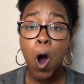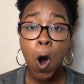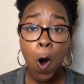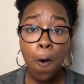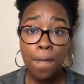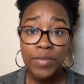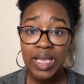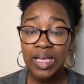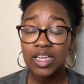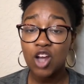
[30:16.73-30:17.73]

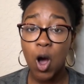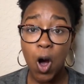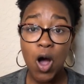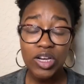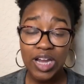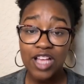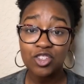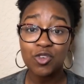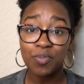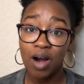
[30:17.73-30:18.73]
homemade, all
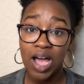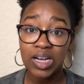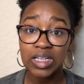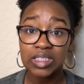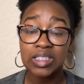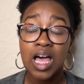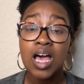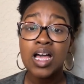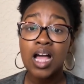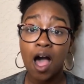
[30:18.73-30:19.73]
natural products
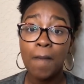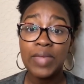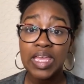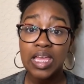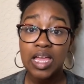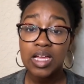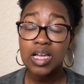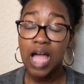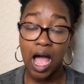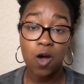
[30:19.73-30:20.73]
coming
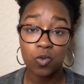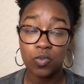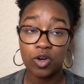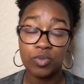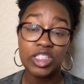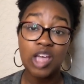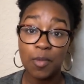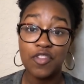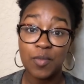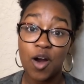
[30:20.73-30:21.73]
out. Well,
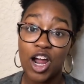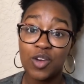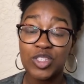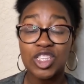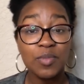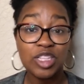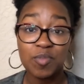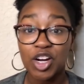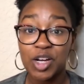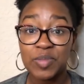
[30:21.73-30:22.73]
some of them are out, some of
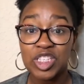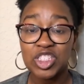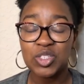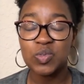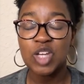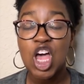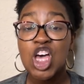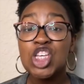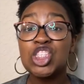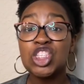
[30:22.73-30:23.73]
them are coming soon.
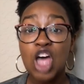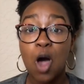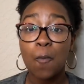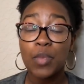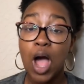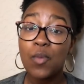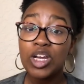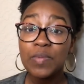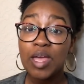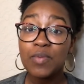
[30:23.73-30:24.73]
So, I
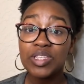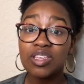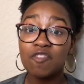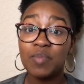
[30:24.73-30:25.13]
want to be able to give